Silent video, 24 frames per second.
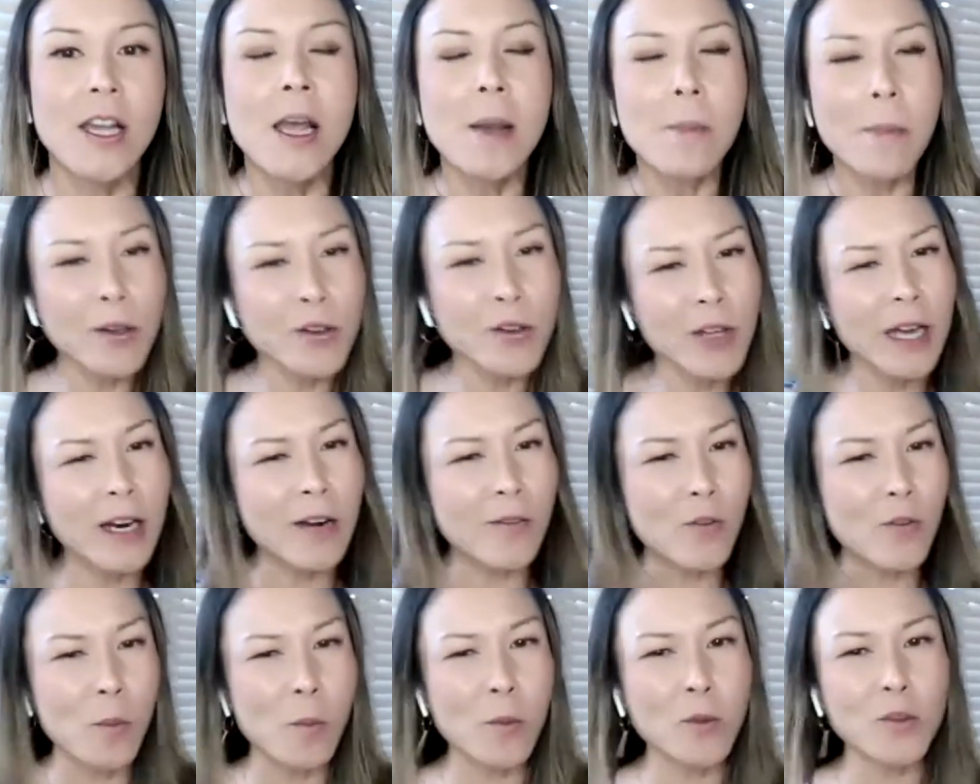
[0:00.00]
But it's kind
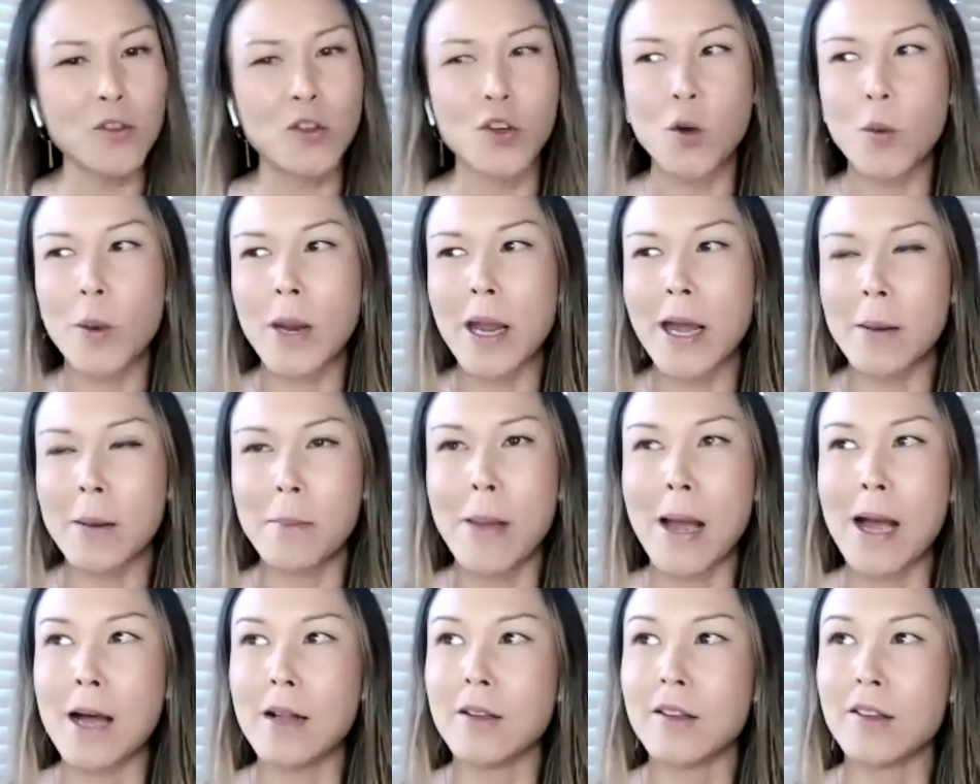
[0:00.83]
of almost knowing how to
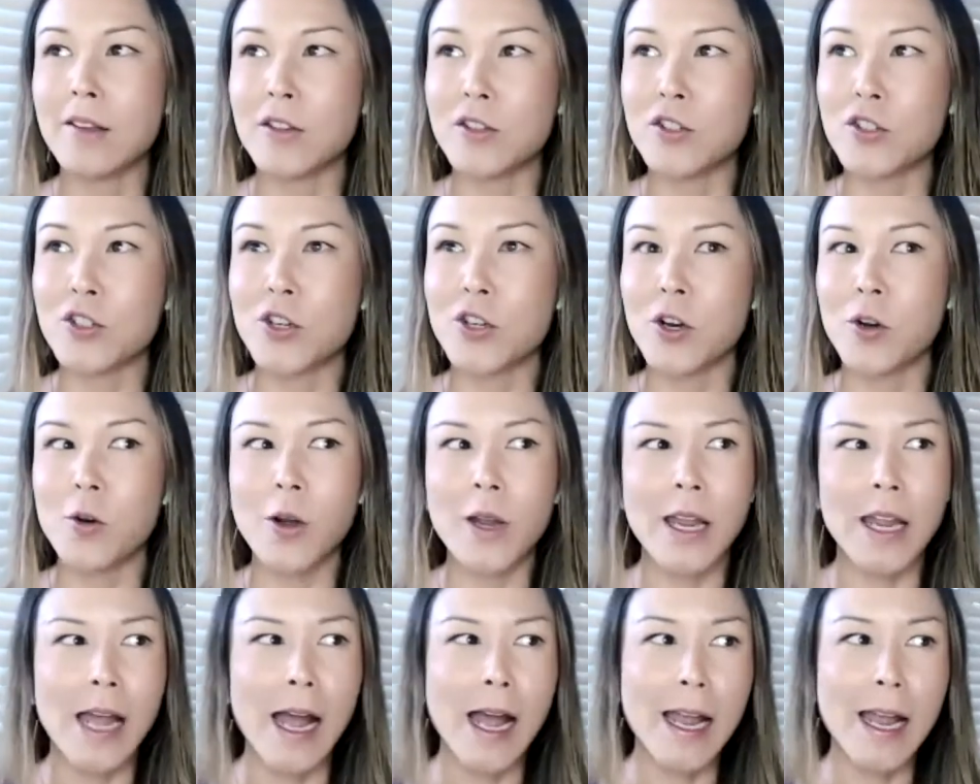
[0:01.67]
balance it to go, okay,